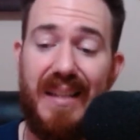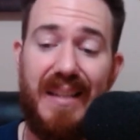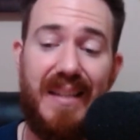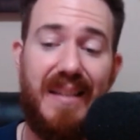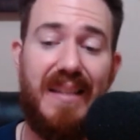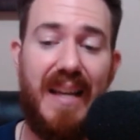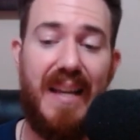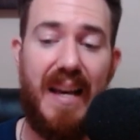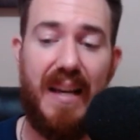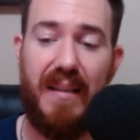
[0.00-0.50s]

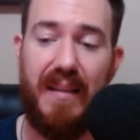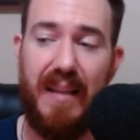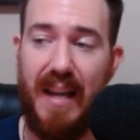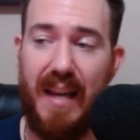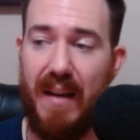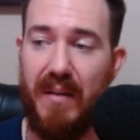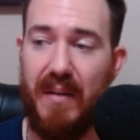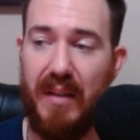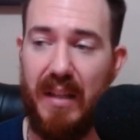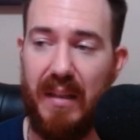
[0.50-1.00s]
exactly
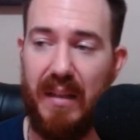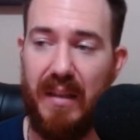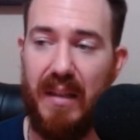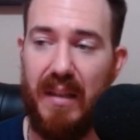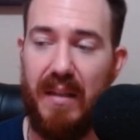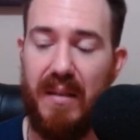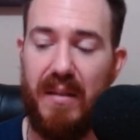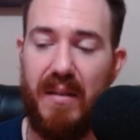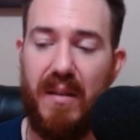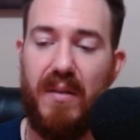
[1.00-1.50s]
how to get
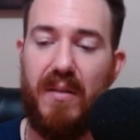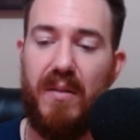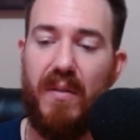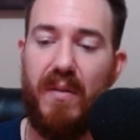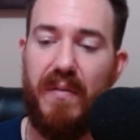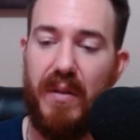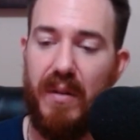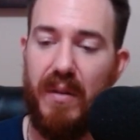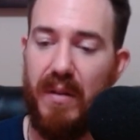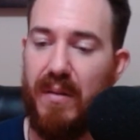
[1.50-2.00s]
this, so
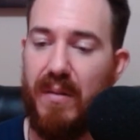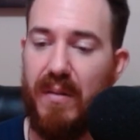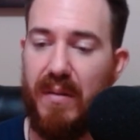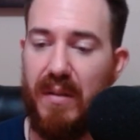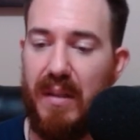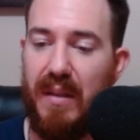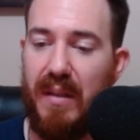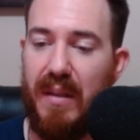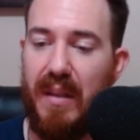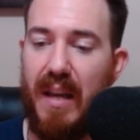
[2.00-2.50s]
if you're
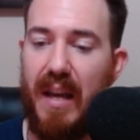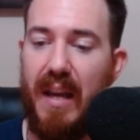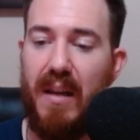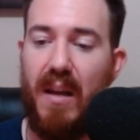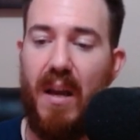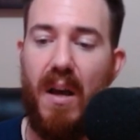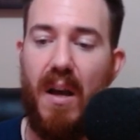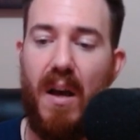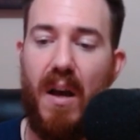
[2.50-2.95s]
interested in that,